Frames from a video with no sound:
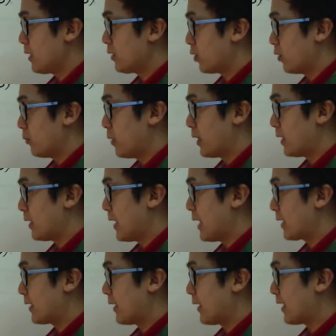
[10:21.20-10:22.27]
na to, pwede
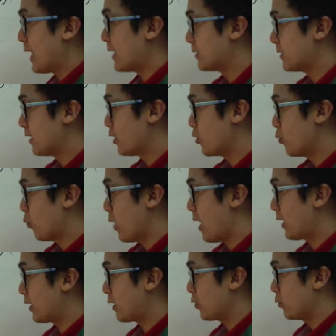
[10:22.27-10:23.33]
natin i-cancel yung
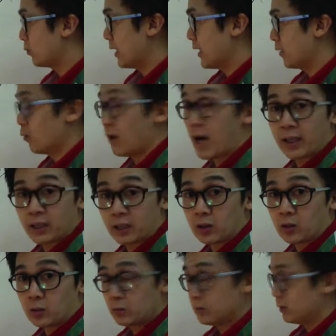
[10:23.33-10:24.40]
y cubed and y
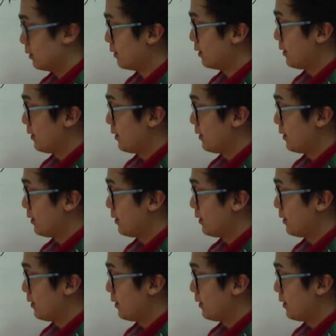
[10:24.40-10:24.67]
cubed.